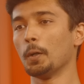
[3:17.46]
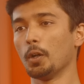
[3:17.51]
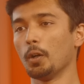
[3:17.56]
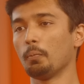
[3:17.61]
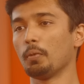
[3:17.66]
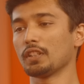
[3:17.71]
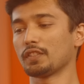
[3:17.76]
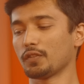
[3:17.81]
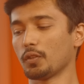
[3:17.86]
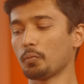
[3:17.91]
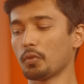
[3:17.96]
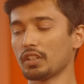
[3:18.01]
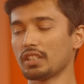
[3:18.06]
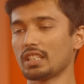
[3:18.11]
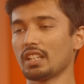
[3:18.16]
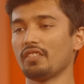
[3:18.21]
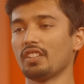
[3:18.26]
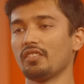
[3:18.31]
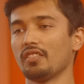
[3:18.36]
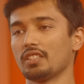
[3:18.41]
Opus
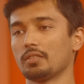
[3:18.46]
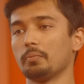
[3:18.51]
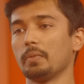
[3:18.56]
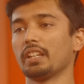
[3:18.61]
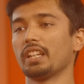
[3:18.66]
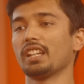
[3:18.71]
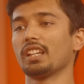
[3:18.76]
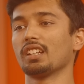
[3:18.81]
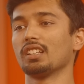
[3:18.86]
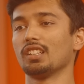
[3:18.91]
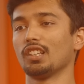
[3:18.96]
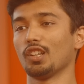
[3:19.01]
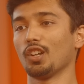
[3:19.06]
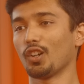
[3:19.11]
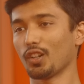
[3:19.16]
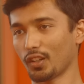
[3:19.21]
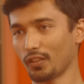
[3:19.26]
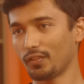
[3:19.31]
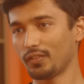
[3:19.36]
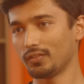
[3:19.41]
4.7 was making a
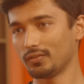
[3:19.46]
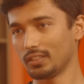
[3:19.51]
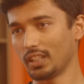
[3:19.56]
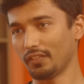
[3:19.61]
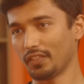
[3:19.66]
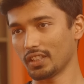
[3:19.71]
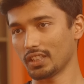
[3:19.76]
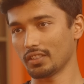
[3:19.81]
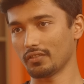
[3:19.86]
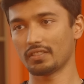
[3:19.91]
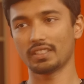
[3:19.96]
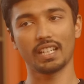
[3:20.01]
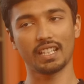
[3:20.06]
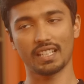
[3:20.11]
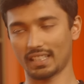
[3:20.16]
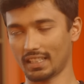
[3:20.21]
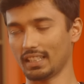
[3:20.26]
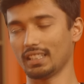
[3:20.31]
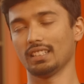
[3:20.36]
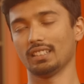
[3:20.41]
lot of defensive
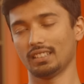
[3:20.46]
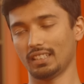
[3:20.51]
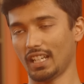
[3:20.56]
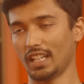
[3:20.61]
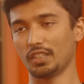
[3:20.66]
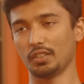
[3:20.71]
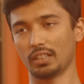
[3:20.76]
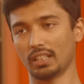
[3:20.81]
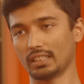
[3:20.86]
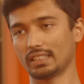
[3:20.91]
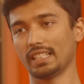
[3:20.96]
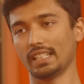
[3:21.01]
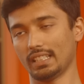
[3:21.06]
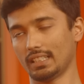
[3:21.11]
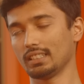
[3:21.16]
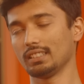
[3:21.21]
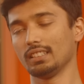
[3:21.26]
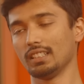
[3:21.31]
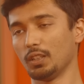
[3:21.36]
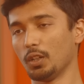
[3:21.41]
checks, and as you said,
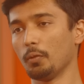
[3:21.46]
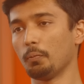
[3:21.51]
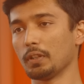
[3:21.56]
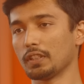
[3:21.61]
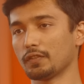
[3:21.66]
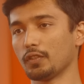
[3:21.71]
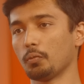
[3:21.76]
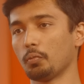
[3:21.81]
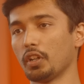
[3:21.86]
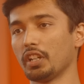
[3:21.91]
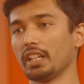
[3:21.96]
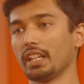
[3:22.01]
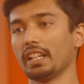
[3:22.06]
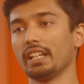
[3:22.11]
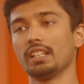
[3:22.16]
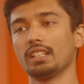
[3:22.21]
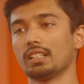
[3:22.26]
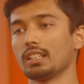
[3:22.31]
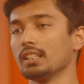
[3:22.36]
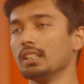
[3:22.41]
Opus
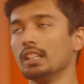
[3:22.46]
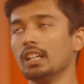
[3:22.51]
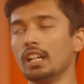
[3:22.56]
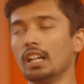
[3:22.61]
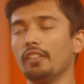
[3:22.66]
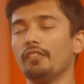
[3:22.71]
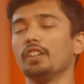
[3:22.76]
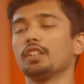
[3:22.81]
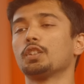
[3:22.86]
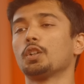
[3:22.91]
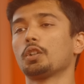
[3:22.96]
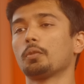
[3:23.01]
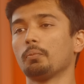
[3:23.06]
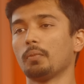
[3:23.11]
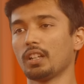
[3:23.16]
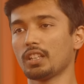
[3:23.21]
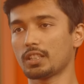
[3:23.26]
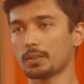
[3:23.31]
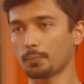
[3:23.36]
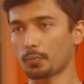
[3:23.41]
4.8, without
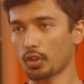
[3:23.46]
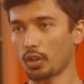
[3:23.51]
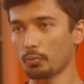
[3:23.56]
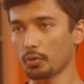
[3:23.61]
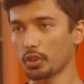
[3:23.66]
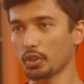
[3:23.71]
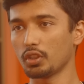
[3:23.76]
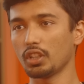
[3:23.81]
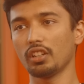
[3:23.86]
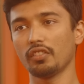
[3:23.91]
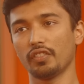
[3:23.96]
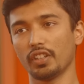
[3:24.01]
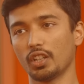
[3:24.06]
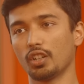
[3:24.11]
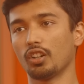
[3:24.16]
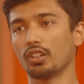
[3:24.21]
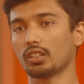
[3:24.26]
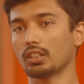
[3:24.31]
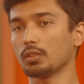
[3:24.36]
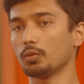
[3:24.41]
much prompt tuning, we
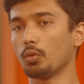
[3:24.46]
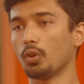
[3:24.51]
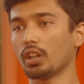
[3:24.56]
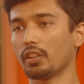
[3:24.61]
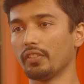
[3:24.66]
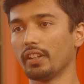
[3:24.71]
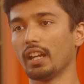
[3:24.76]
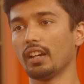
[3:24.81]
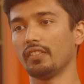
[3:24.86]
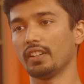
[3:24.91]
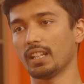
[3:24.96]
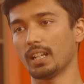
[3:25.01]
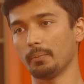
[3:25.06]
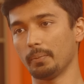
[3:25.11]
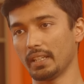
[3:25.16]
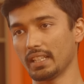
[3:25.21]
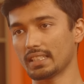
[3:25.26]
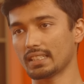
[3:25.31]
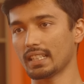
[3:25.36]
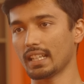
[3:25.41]
got what we have in our
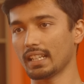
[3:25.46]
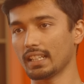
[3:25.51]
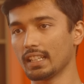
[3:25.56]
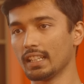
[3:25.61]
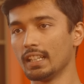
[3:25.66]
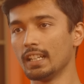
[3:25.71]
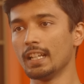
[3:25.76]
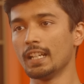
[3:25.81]
baseline.